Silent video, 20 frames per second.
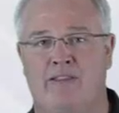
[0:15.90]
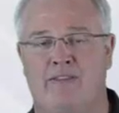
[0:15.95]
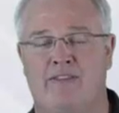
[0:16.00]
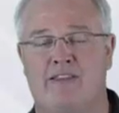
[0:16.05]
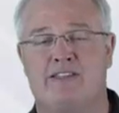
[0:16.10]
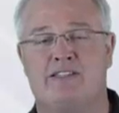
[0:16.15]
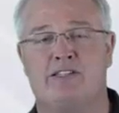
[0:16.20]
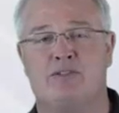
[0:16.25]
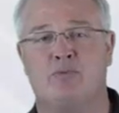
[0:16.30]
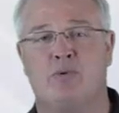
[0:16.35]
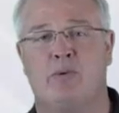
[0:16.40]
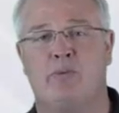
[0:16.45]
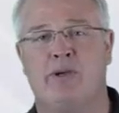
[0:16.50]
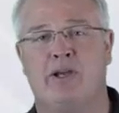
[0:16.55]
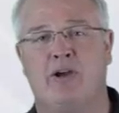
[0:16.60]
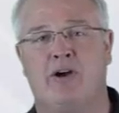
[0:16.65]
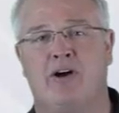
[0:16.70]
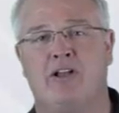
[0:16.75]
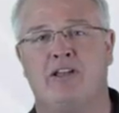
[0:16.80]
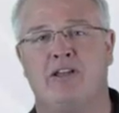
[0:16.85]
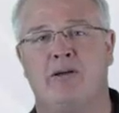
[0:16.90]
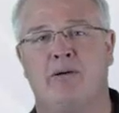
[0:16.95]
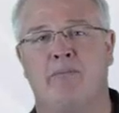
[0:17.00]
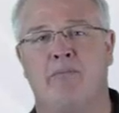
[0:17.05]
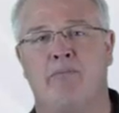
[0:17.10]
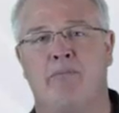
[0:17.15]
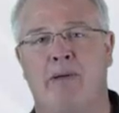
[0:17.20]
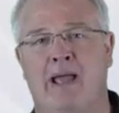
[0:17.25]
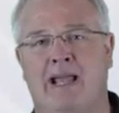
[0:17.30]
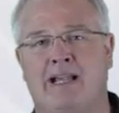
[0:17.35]
This is what we call a
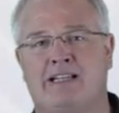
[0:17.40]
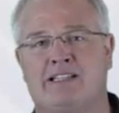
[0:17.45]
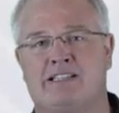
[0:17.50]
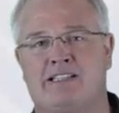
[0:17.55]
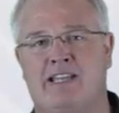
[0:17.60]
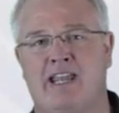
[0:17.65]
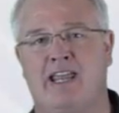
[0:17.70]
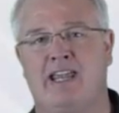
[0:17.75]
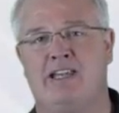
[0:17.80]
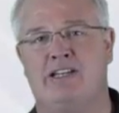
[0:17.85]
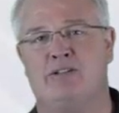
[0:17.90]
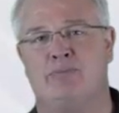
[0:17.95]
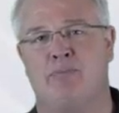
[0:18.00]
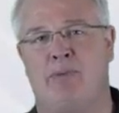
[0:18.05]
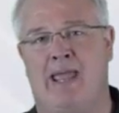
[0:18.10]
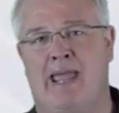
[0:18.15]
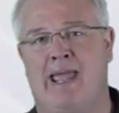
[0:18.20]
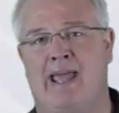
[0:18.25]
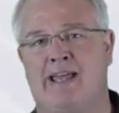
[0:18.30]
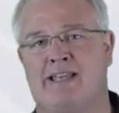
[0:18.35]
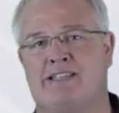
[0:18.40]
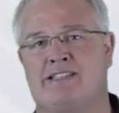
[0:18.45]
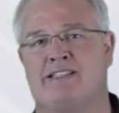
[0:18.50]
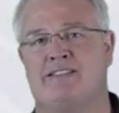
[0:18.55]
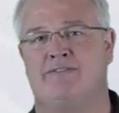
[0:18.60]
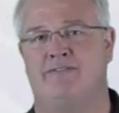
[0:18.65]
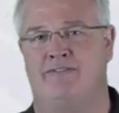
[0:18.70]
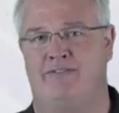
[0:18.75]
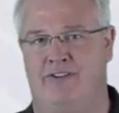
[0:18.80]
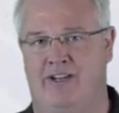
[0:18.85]
backstage
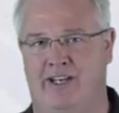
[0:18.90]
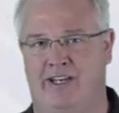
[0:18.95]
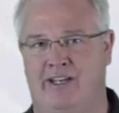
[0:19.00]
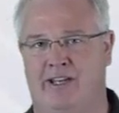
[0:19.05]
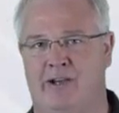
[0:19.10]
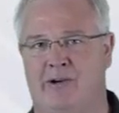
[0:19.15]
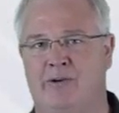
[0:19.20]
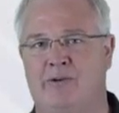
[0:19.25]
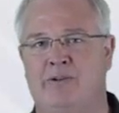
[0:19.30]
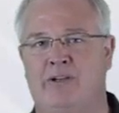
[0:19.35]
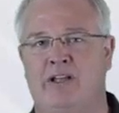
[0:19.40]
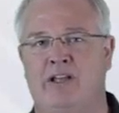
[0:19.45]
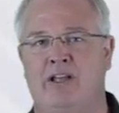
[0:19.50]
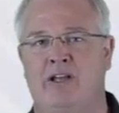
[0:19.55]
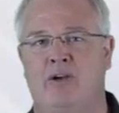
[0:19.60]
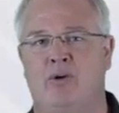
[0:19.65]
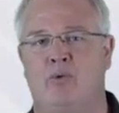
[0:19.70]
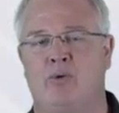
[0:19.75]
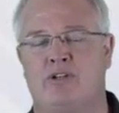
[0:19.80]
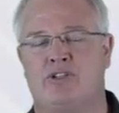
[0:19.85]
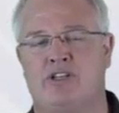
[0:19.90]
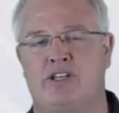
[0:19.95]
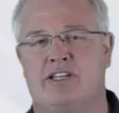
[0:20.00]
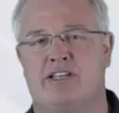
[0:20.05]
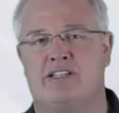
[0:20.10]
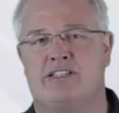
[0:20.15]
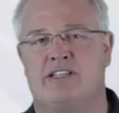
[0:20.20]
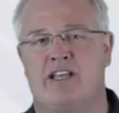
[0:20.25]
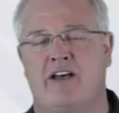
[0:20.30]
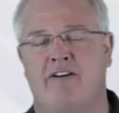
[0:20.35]
pass video, which
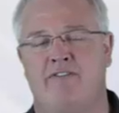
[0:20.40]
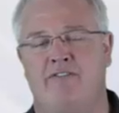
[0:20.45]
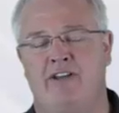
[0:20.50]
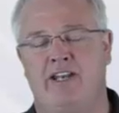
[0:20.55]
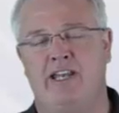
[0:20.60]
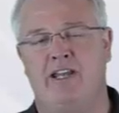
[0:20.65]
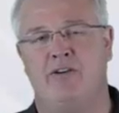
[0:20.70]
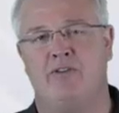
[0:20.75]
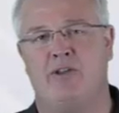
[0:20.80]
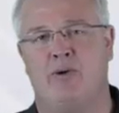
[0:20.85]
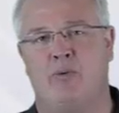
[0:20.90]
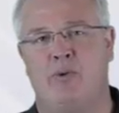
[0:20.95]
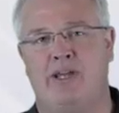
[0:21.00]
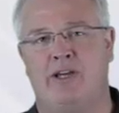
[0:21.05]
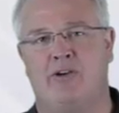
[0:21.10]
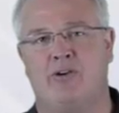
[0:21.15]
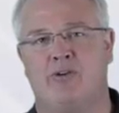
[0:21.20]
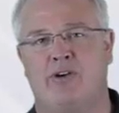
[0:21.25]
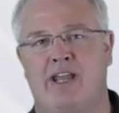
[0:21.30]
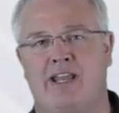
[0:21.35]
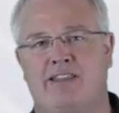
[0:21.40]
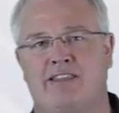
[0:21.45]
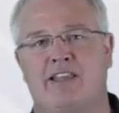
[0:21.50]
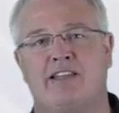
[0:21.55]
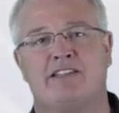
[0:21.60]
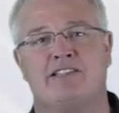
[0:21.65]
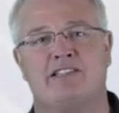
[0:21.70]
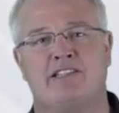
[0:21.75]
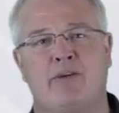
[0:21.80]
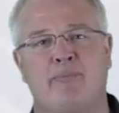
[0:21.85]
is a video that we create
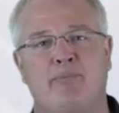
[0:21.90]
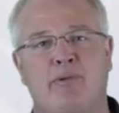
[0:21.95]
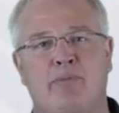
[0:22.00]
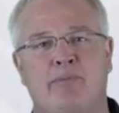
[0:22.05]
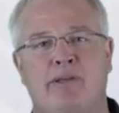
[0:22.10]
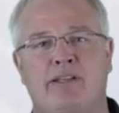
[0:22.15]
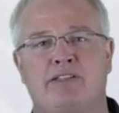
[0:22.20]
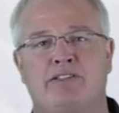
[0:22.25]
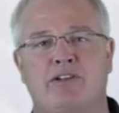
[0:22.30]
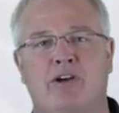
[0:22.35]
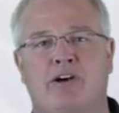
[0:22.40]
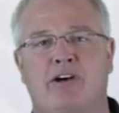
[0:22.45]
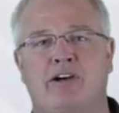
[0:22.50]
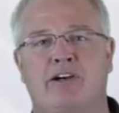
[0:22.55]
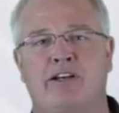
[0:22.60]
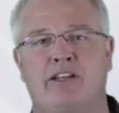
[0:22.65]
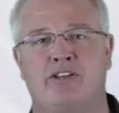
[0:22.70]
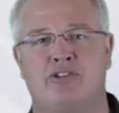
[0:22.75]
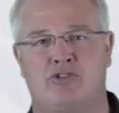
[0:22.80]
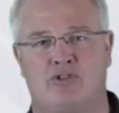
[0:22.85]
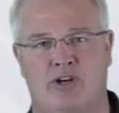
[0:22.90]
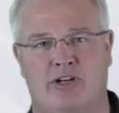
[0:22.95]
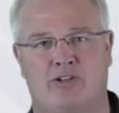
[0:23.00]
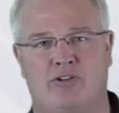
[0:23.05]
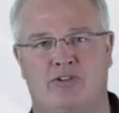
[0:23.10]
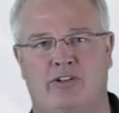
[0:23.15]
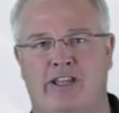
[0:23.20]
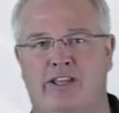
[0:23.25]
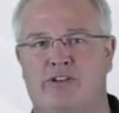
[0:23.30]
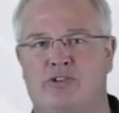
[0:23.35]
that supplements our
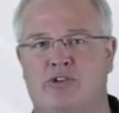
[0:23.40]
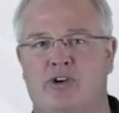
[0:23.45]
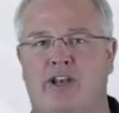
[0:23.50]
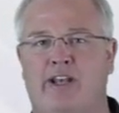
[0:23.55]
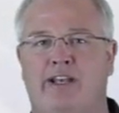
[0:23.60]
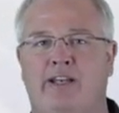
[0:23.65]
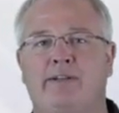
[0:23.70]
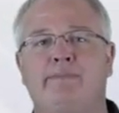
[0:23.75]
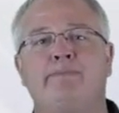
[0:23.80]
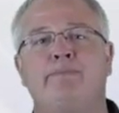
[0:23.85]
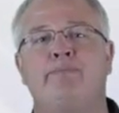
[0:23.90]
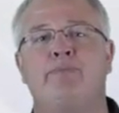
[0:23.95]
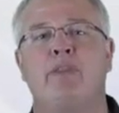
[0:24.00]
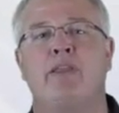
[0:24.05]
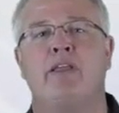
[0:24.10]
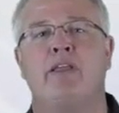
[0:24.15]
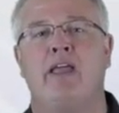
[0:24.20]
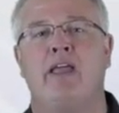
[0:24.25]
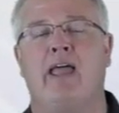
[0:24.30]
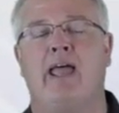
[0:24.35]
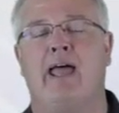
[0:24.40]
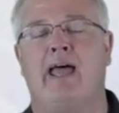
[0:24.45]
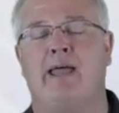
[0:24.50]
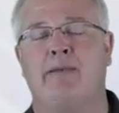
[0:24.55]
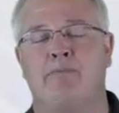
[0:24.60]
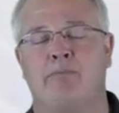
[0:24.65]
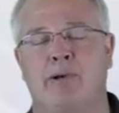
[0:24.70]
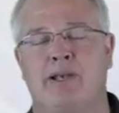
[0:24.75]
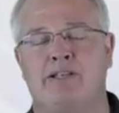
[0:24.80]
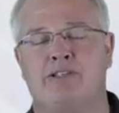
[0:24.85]
instructor-led training
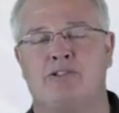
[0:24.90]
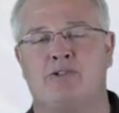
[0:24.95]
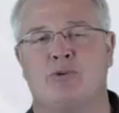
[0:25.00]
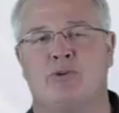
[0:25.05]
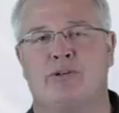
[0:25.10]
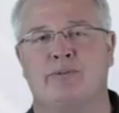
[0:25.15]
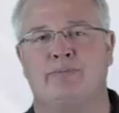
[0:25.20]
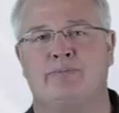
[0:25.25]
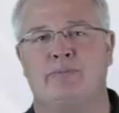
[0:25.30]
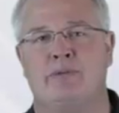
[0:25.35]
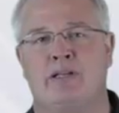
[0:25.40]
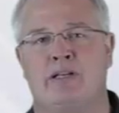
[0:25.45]
at BrainStorm.